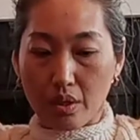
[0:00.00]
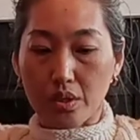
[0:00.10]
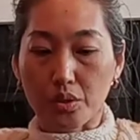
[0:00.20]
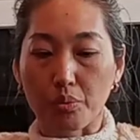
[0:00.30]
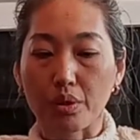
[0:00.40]

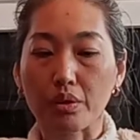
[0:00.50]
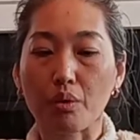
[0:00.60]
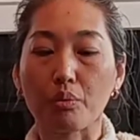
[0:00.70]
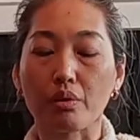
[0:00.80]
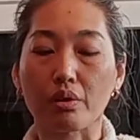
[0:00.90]
So we're
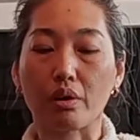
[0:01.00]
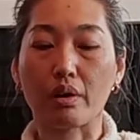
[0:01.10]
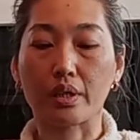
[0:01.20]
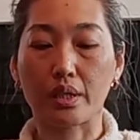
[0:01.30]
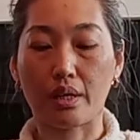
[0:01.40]
gonna work
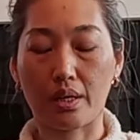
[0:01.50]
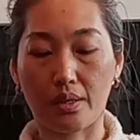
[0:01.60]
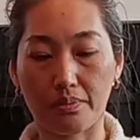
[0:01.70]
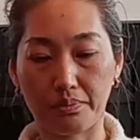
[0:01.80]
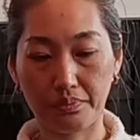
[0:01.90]

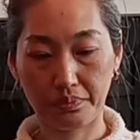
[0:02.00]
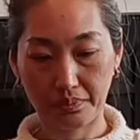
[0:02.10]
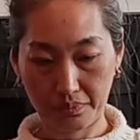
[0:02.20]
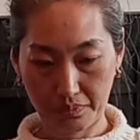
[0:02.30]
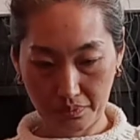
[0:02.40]
on
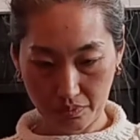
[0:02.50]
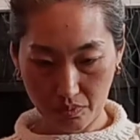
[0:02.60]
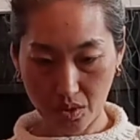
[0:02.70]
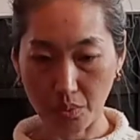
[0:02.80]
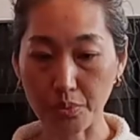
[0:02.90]

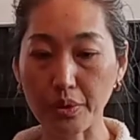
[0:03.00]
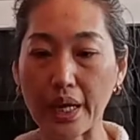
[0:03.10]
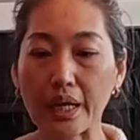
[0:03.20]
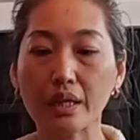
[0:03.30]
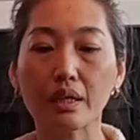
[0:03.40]
the
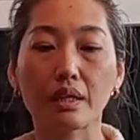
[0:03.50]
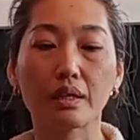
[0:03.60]
brain